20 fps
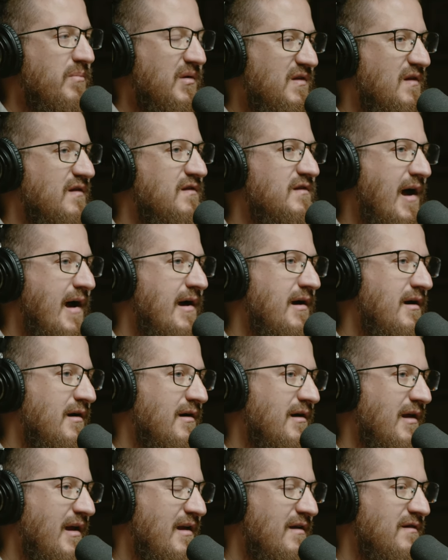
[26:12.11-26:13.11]
But
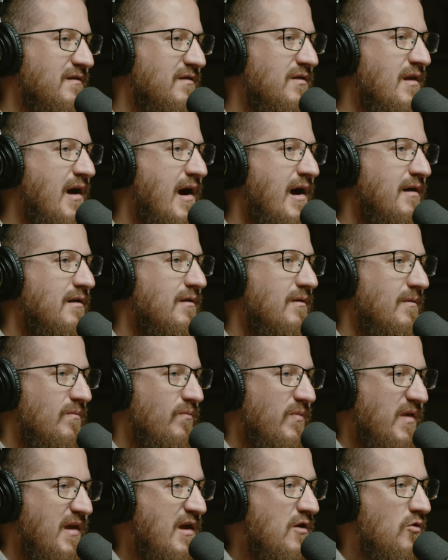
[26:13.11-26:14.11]
desire is not
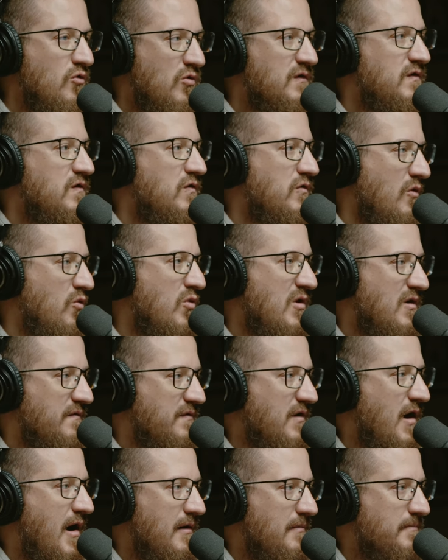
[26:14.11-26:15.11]
equal to the will
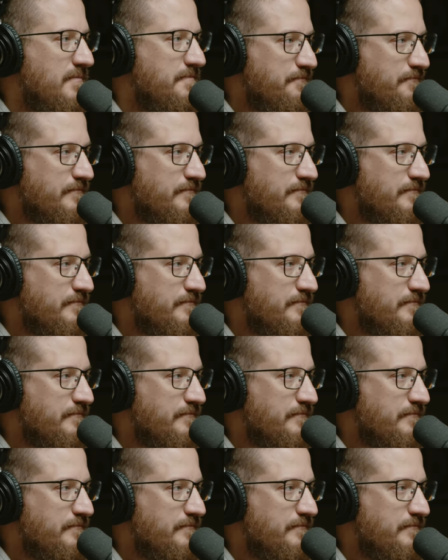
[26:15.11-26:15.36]
of God.